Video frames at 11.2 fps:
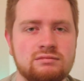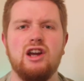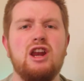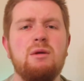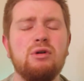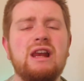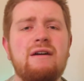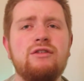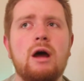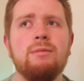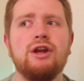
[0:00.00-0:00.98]
Number
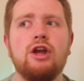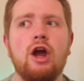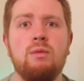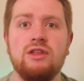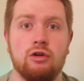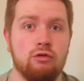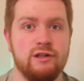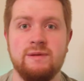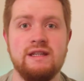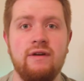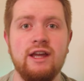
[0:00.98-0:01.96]
11, I'm going to go with the
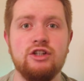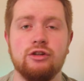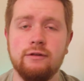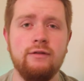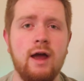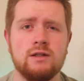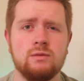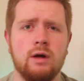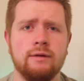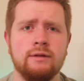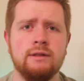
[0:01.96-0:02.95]
Christmas Evasion, the first
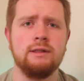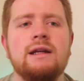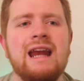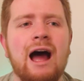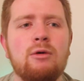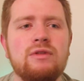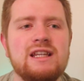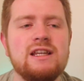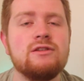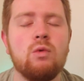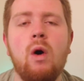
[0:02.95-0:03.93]
one. Now, this
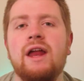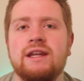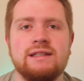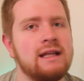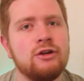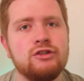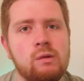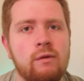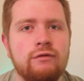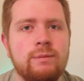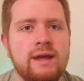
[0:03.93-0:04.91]
is quite a nostalgic
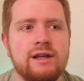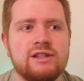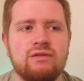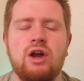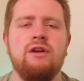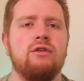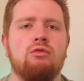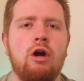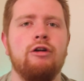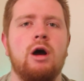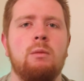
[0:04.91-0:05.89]
one for me, because I've kind of
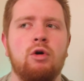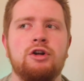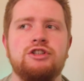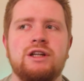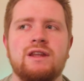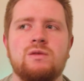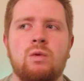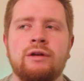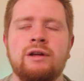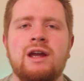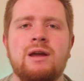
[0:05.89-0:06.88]
grown up watching this
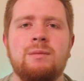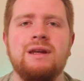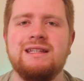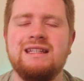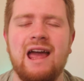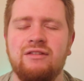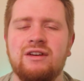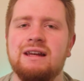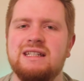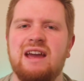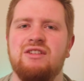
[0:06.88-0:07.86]
one, but it's
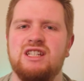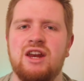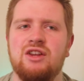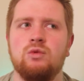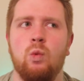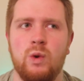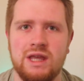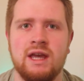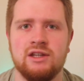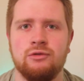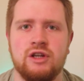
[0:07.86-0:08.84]
definitely David Tennant's
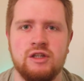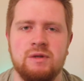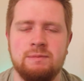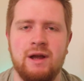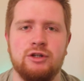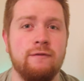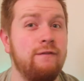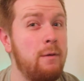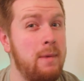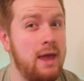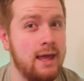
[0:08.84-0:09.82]
weakest Christmas special for
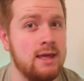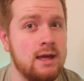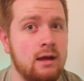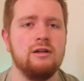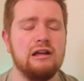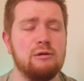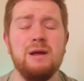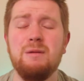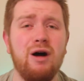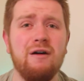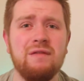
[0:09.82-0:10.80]
me. A big
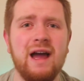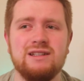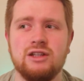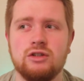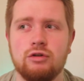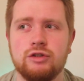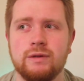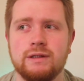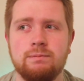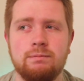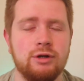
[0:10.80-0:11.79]
part of that is the Doctor
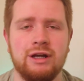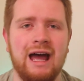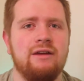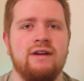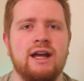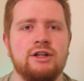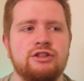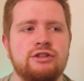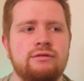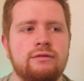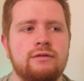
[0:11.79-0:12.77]
is put out of
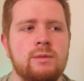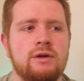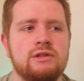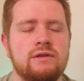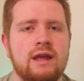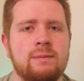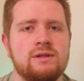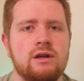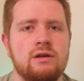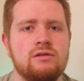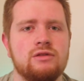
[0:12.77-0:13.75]
action for most of the
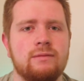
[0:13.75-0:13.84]
episodes.